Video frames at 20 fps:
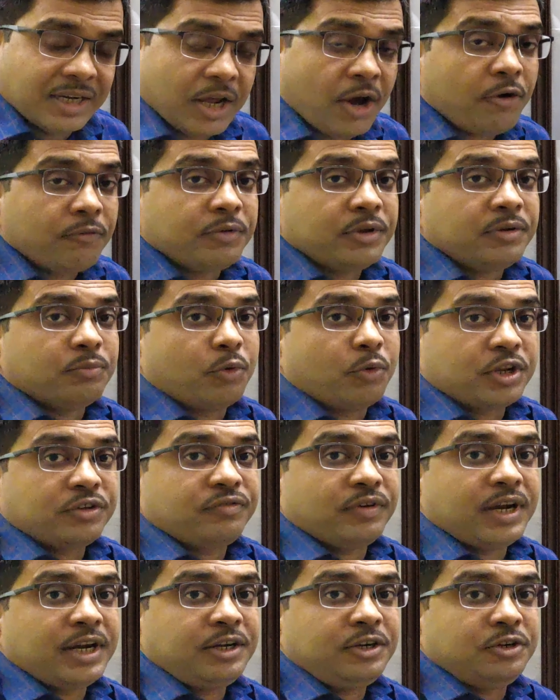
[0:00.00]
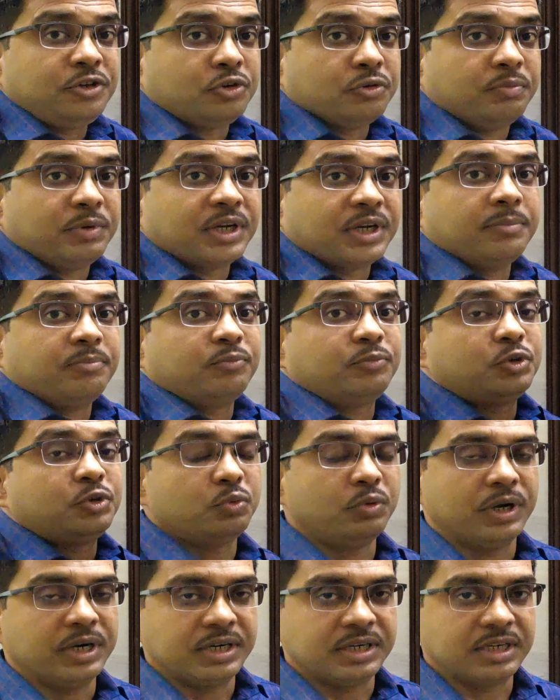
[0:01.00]
now been modified to become
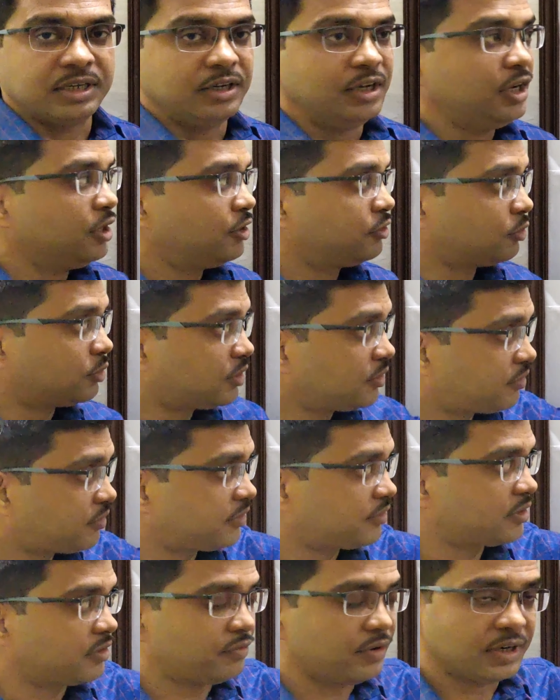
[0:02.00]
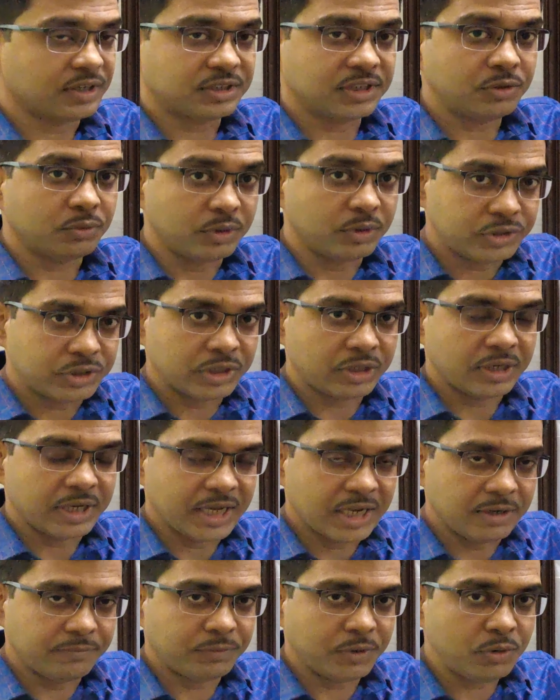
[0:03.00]
200. So this is the function which will
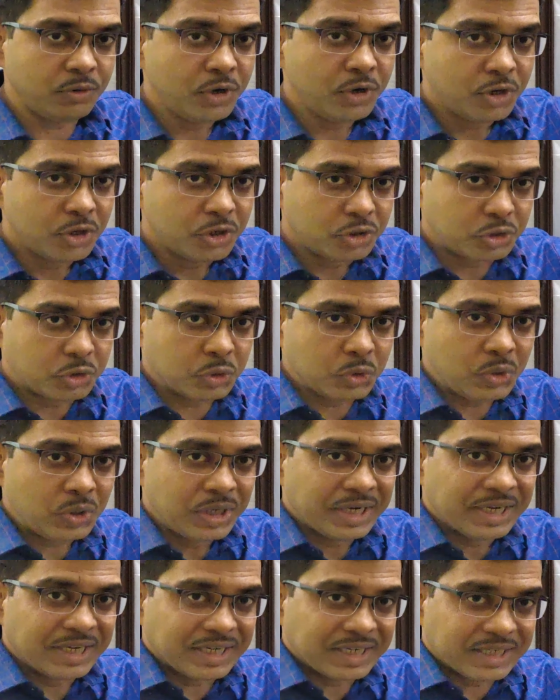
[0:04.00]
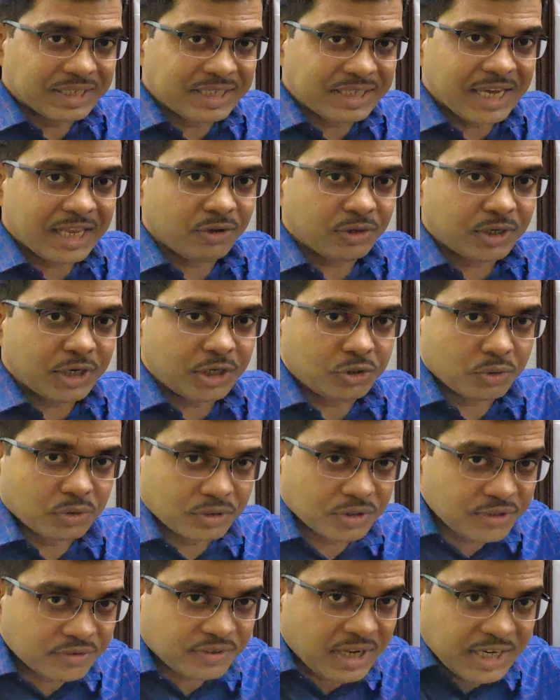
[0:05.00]
help you to reallocate or
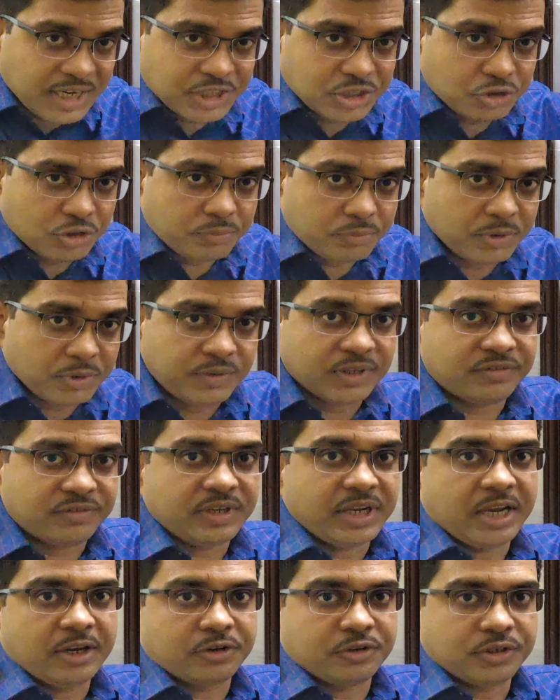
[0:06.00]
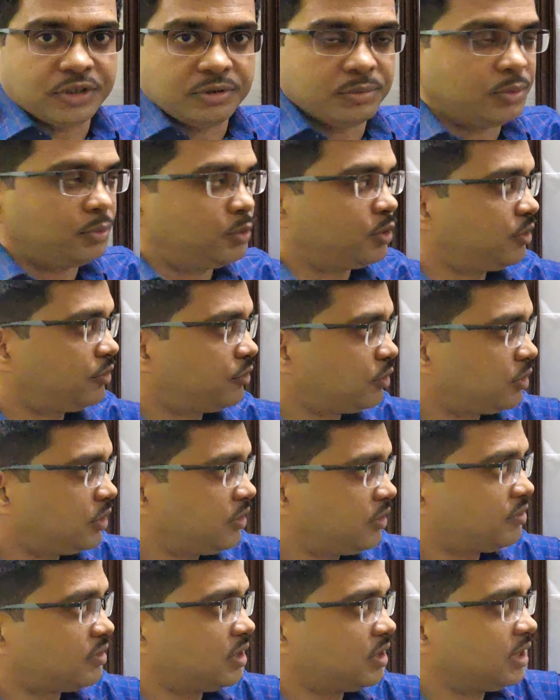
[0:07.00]
resize your previously allocated memory. So
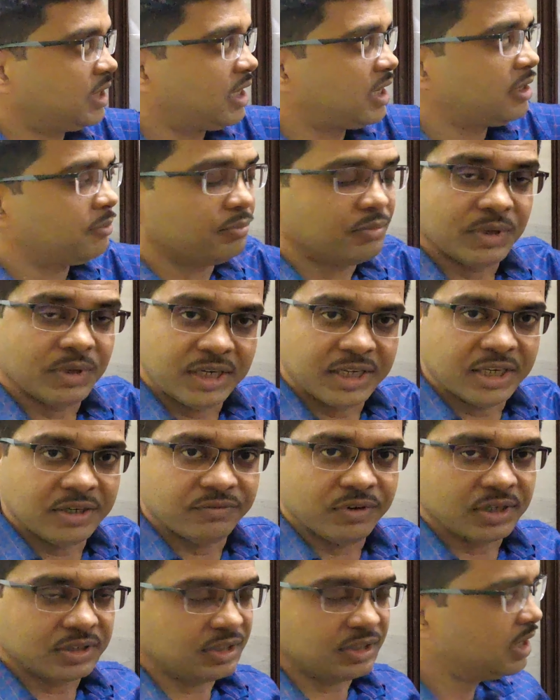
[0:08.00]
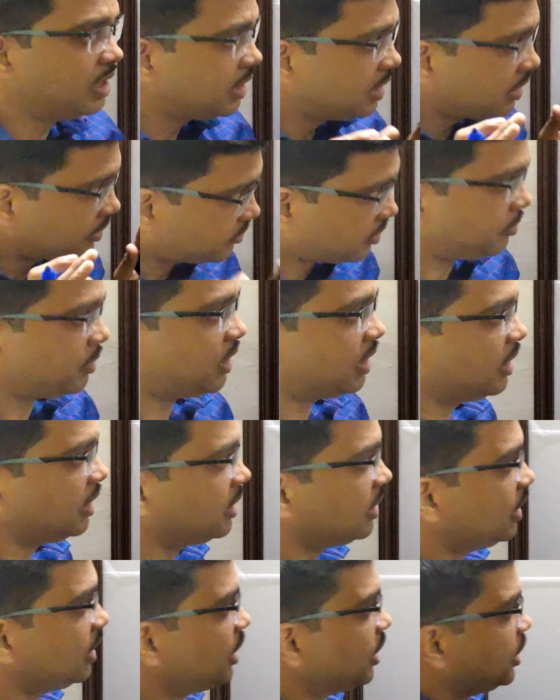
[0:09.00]
these three are built-in functions.
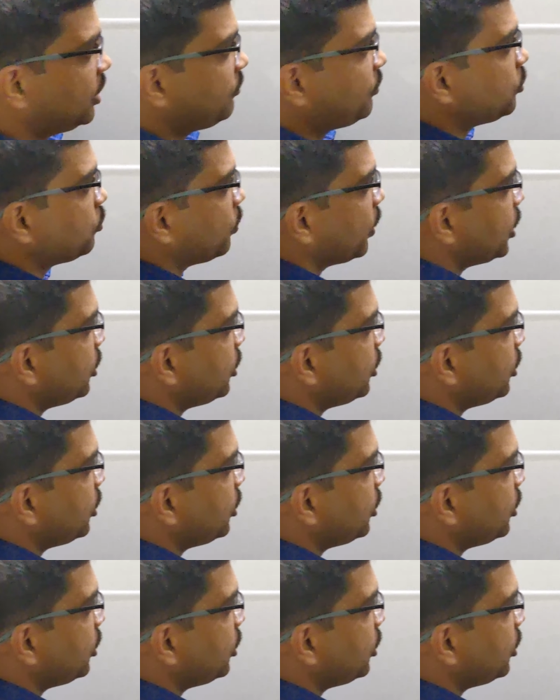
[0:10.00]
Similarly, if you